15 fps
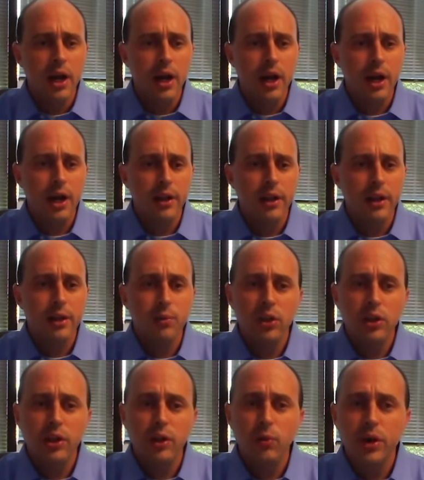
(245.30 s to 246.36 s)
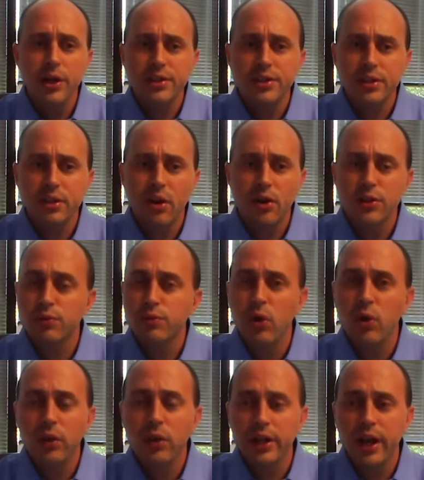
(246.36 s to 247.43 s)
And then we'll look at what is art's
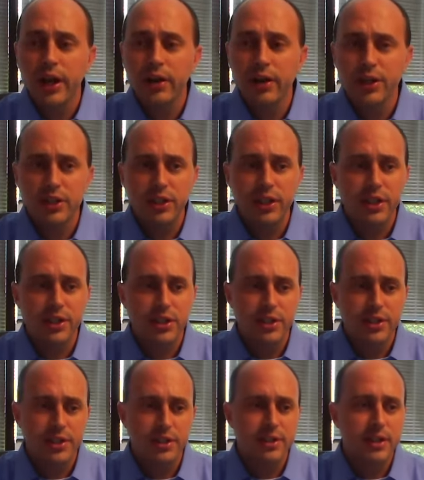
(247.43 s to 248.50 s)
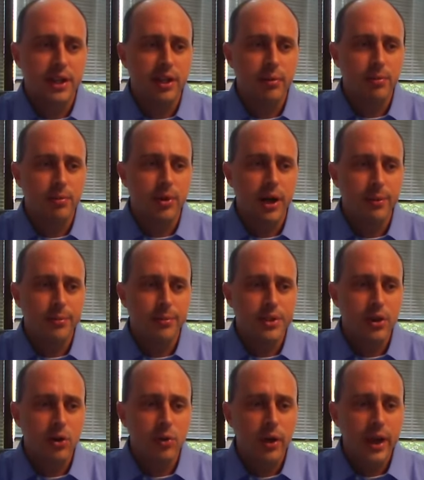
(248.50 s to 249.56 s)
role in higher education is the second prompt.
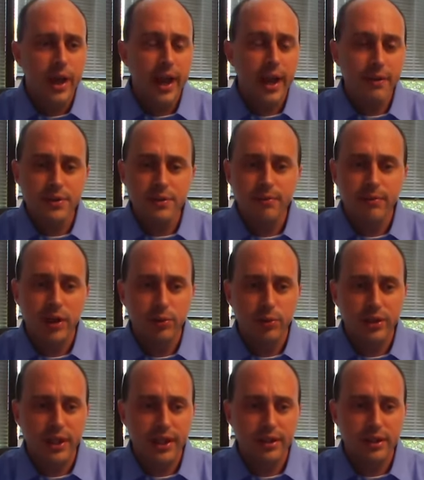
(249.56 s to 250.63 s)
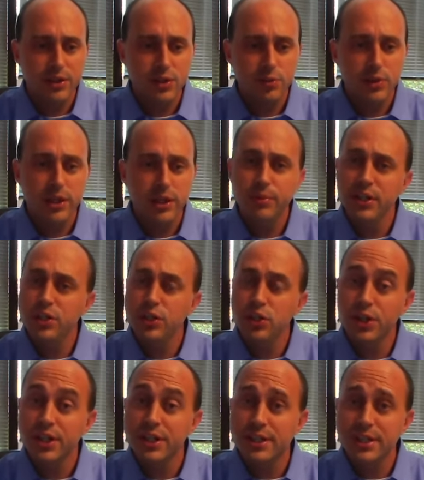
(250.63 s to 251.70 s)
So have some fun with that this week. Be
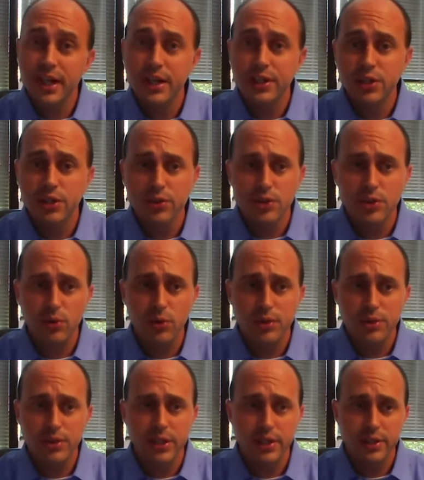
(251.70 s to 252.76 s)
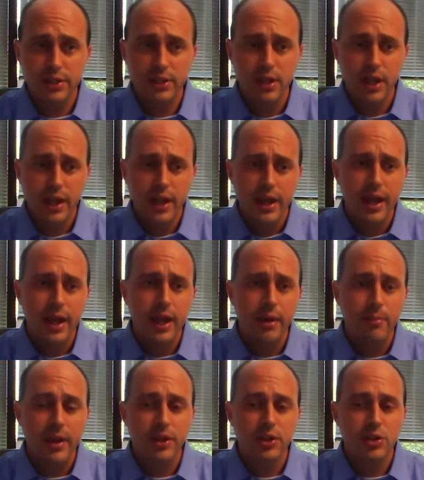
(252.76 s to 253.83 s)
sure to cite your sources and
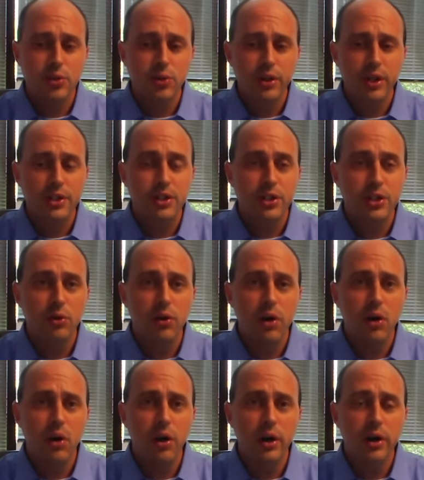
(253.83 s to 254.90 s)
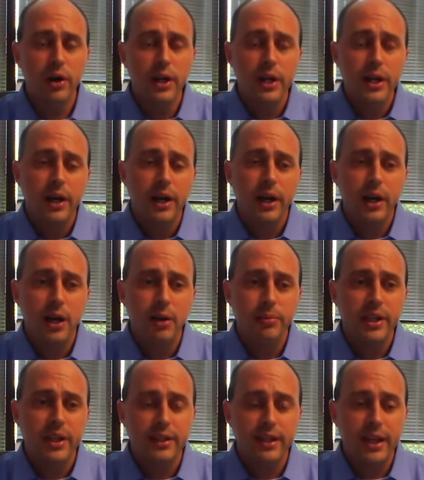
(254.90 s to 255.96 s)
make sure that you are
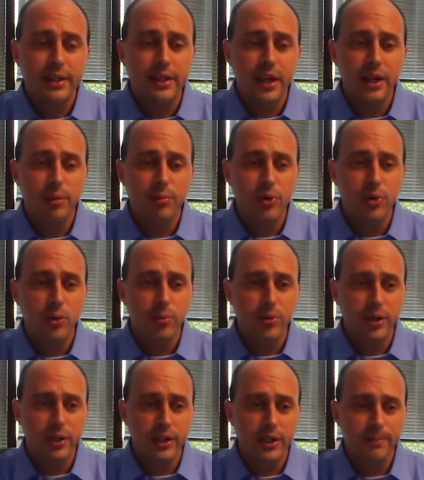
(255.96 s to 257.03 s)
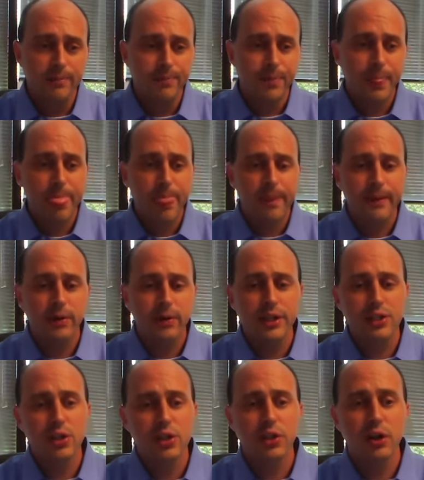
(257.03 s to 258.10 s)
getting that done appropriately. Okay,
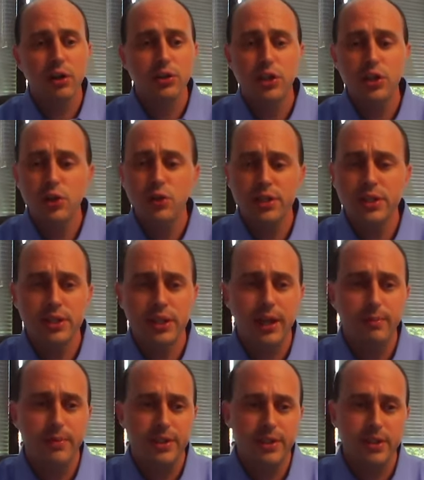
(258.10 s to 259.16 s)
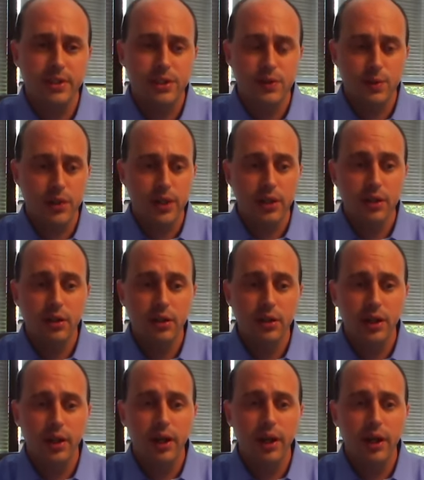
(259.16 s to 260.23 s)
so there are 2 assignments this week.
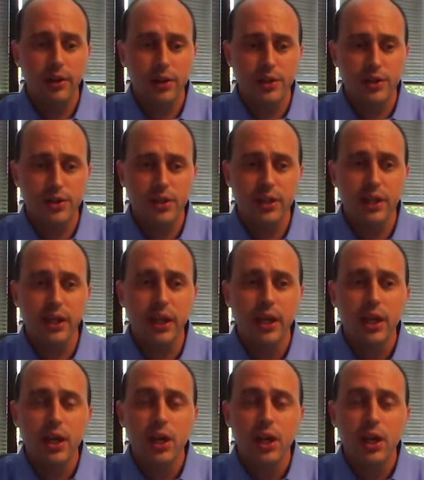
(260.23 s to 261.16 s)
There's and